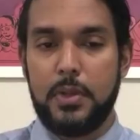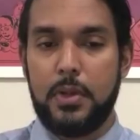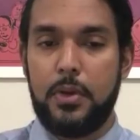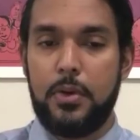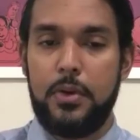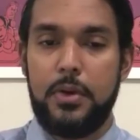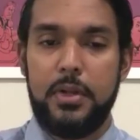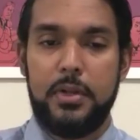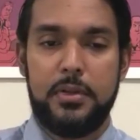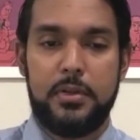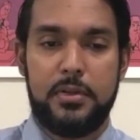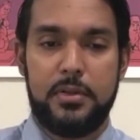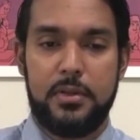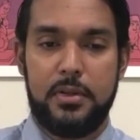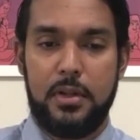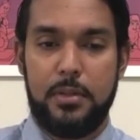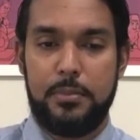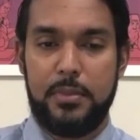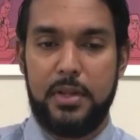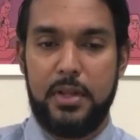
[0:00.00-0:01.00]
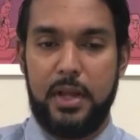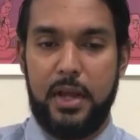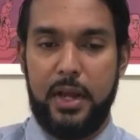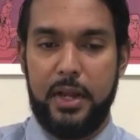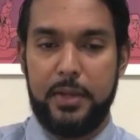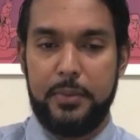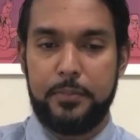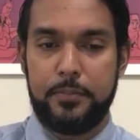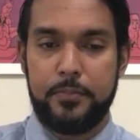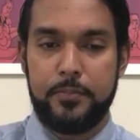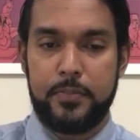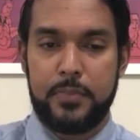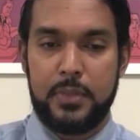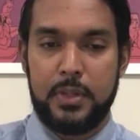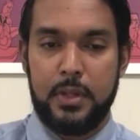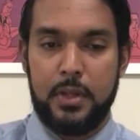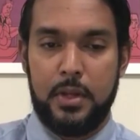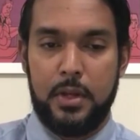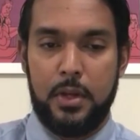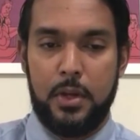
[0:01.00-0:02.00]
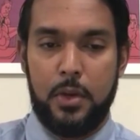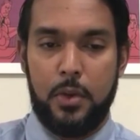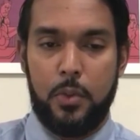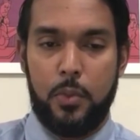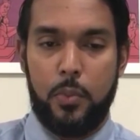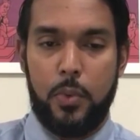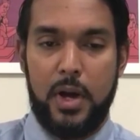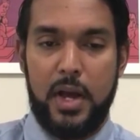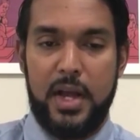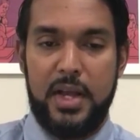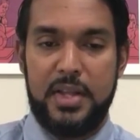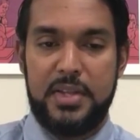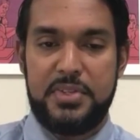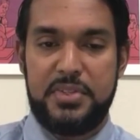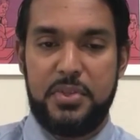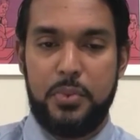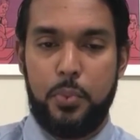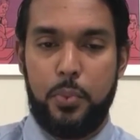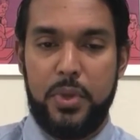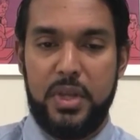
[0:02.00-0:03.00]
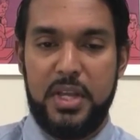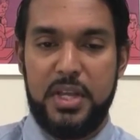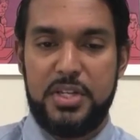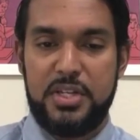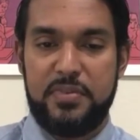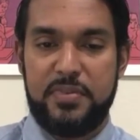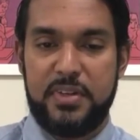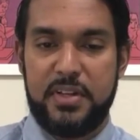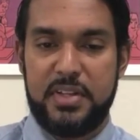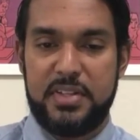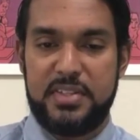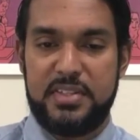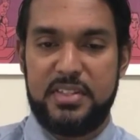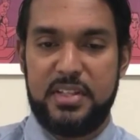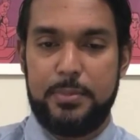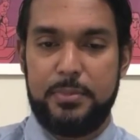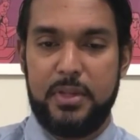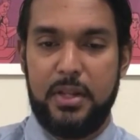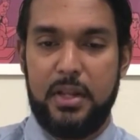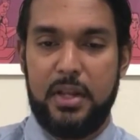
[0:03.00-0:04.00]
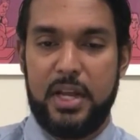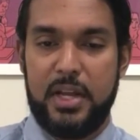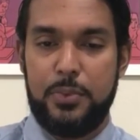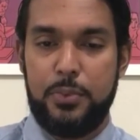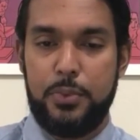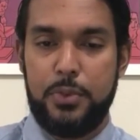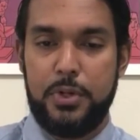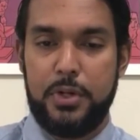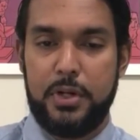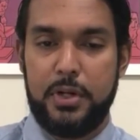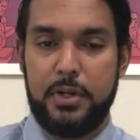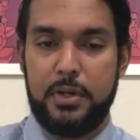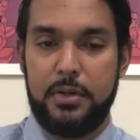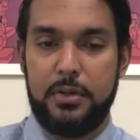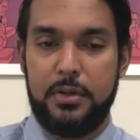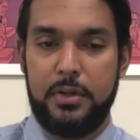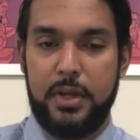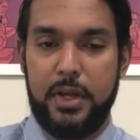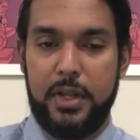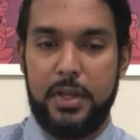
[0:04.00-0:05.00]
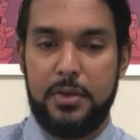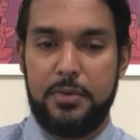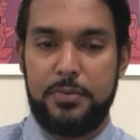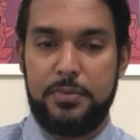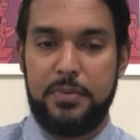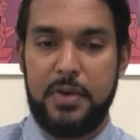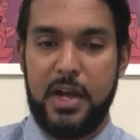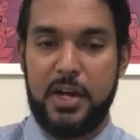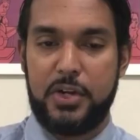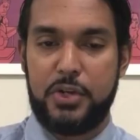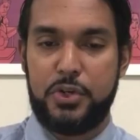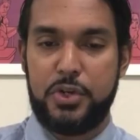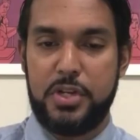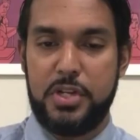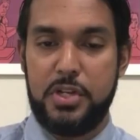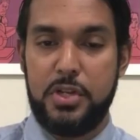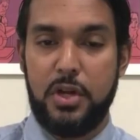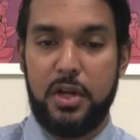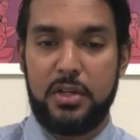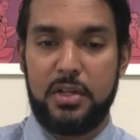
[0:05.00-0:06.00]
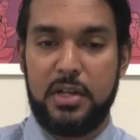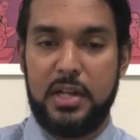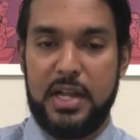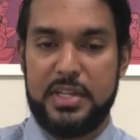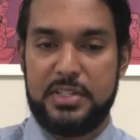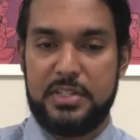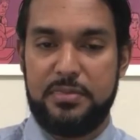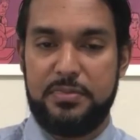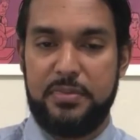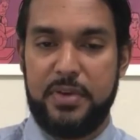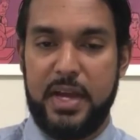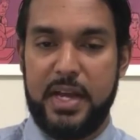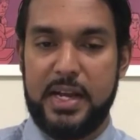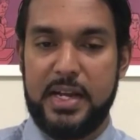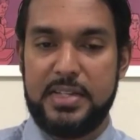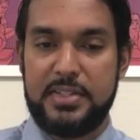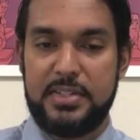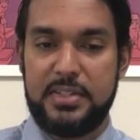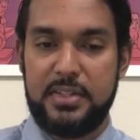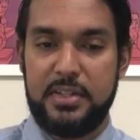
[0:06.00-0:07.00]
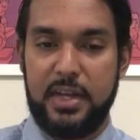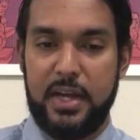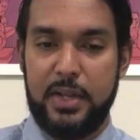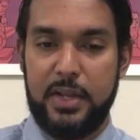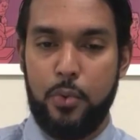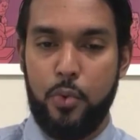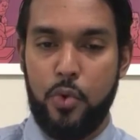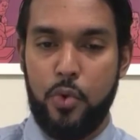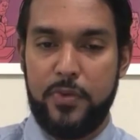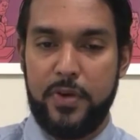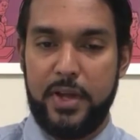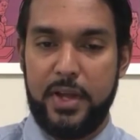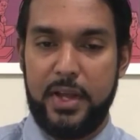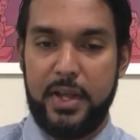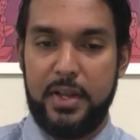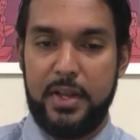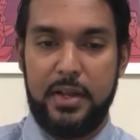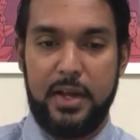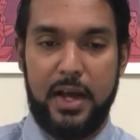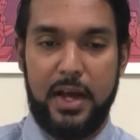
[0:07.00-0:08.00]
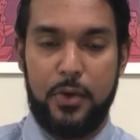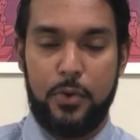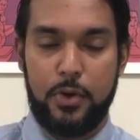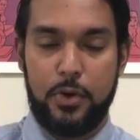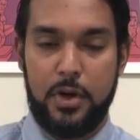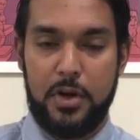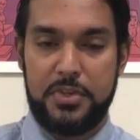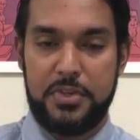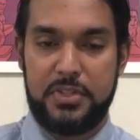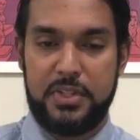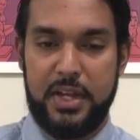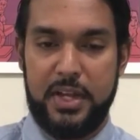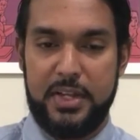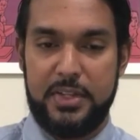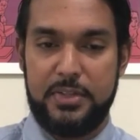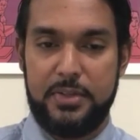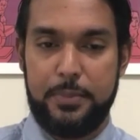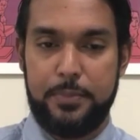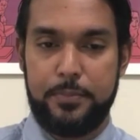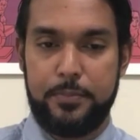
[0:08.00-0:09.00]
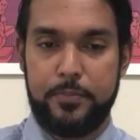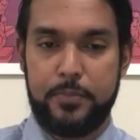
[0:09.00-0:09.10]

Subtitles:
All right. Number 9. Why is the wage of an assembly line worker in a factory not classified as an overhead cost item?